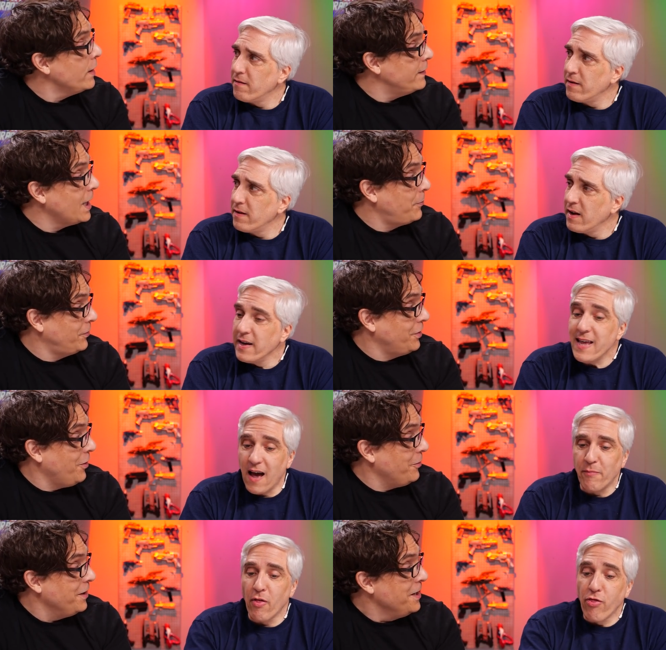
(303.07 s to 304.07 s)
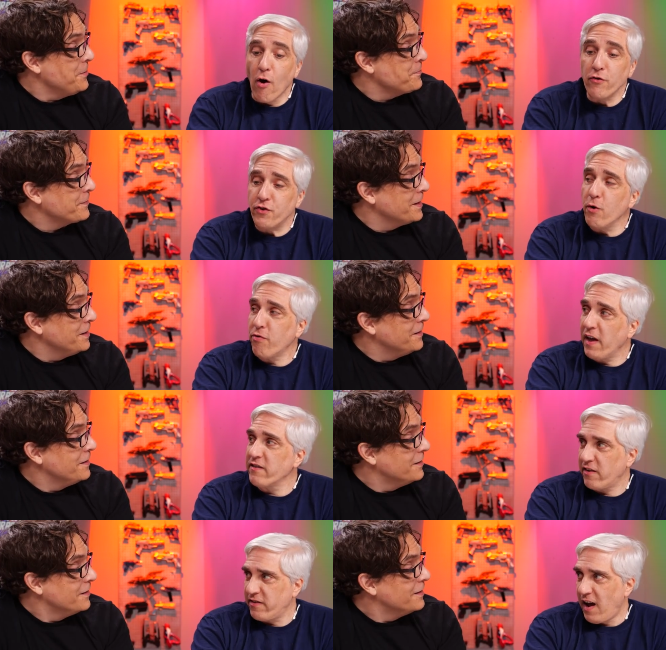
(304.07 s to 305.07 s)
Speaker 1: the episode. Yeah, but those two things
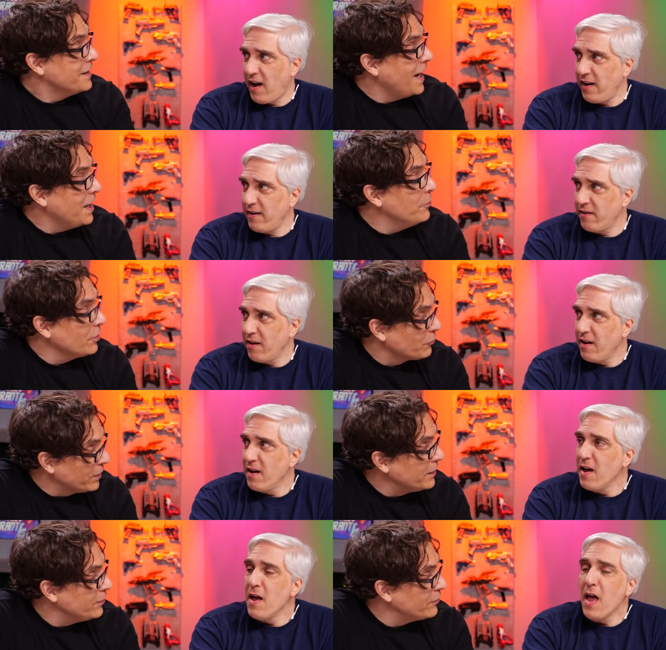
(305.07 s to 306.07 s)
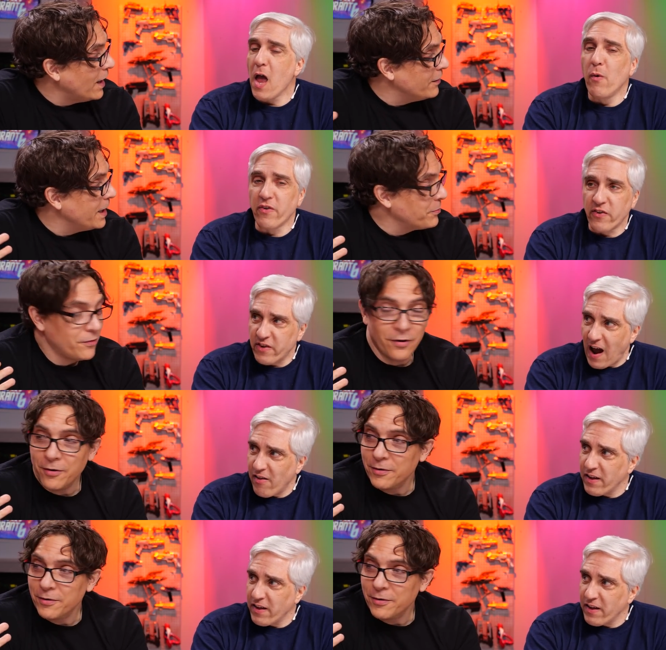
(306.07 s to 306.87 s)
aside. Yeah, it was a really solid. It was episode. a solid